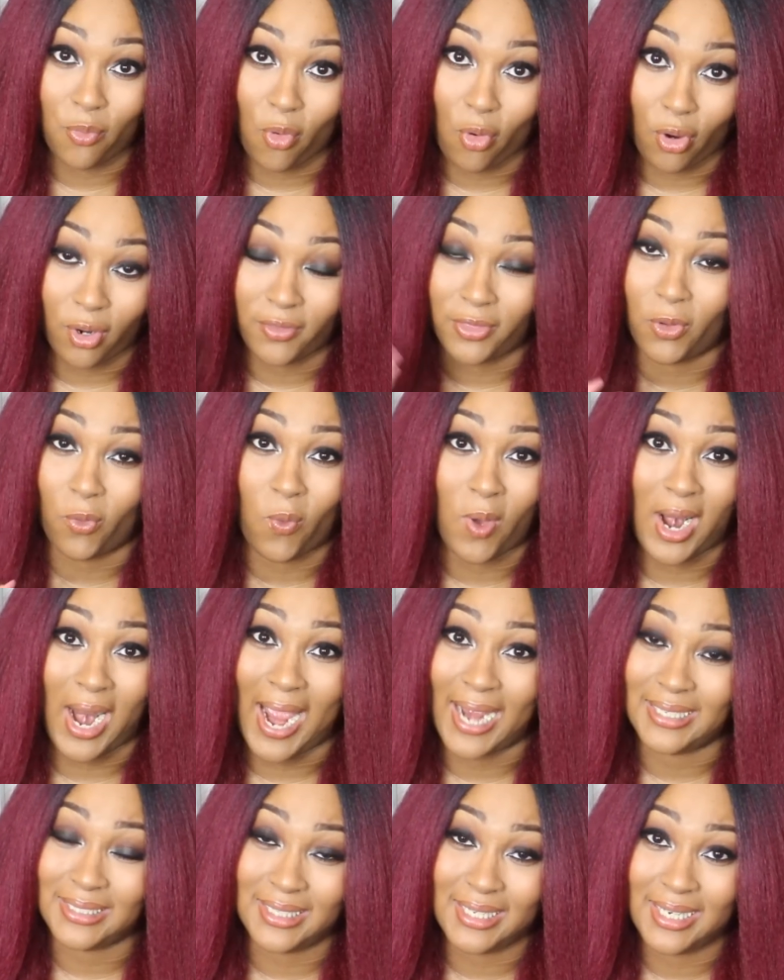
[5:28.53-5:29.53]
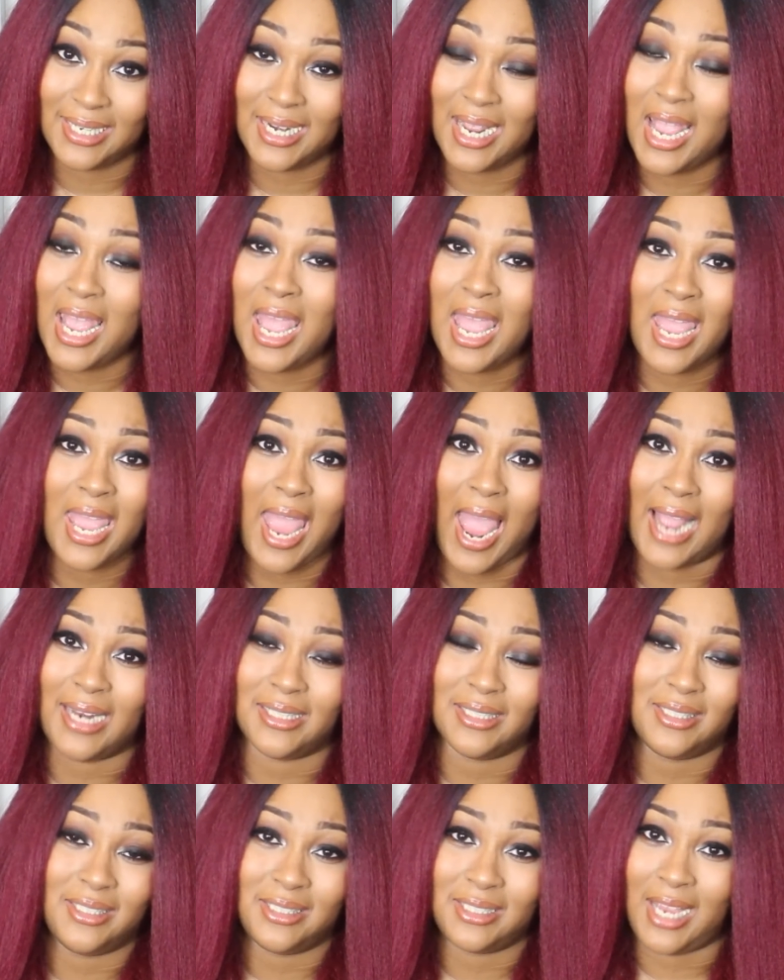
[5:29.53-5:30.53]
more than what I did. I
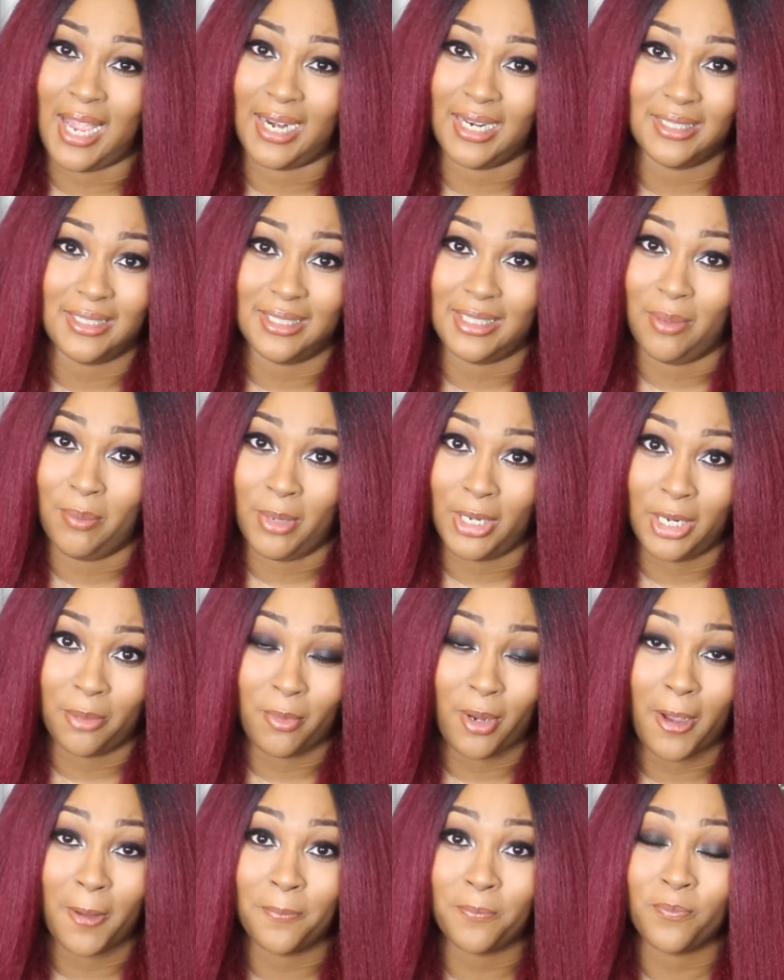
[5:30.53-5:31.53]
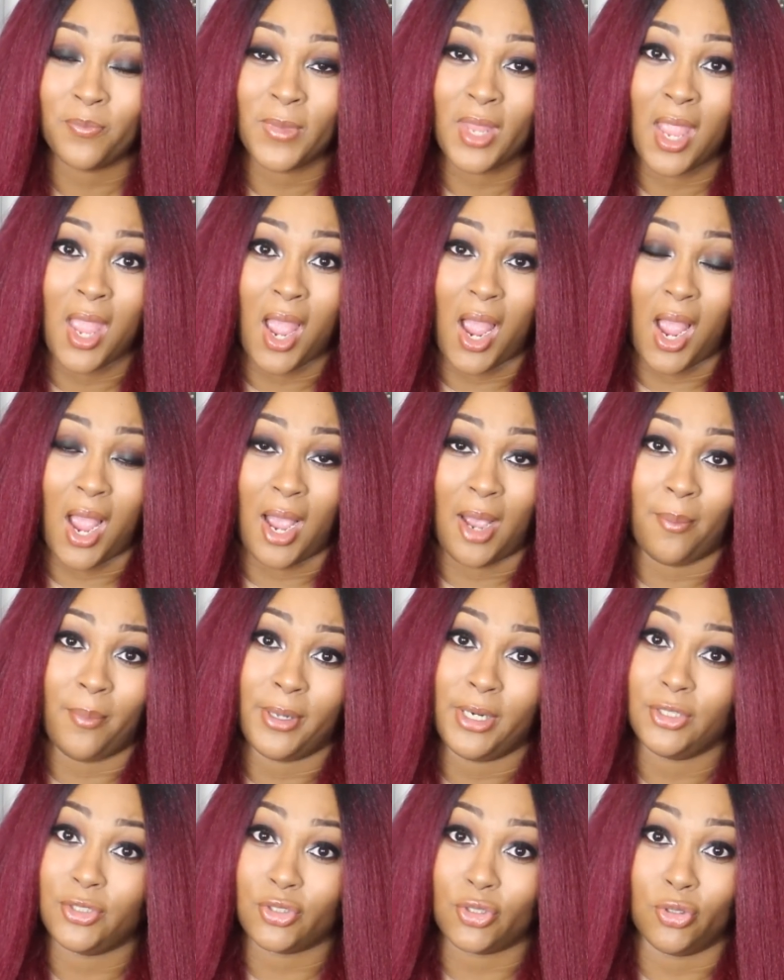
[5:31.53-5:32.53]
just kind of did the minimum um,
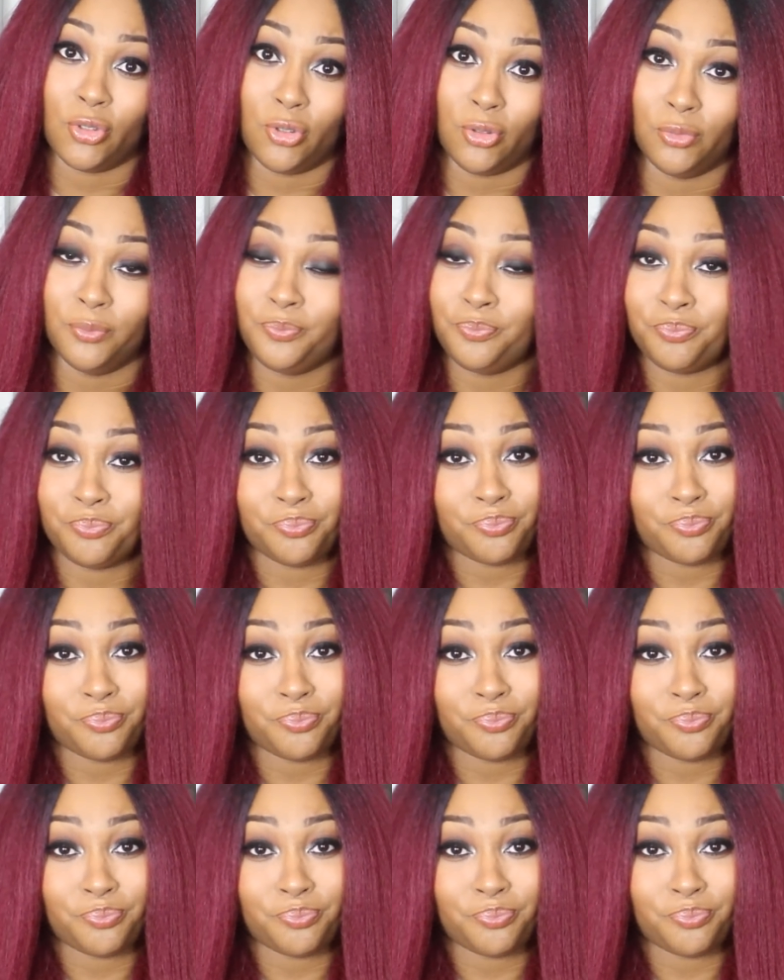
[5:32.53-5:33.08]
but it's cool.